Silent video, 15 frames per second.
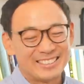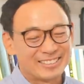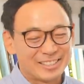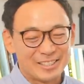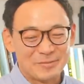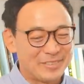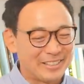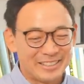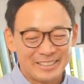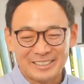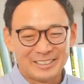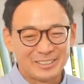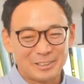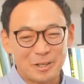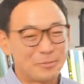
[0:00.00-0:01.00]
then he's going to
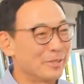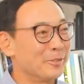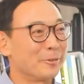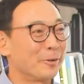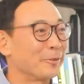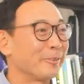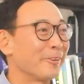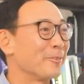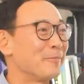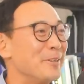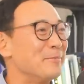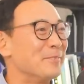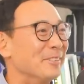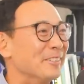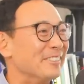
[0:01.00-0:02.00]
be opening doors for other
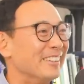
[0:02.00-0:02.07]
people,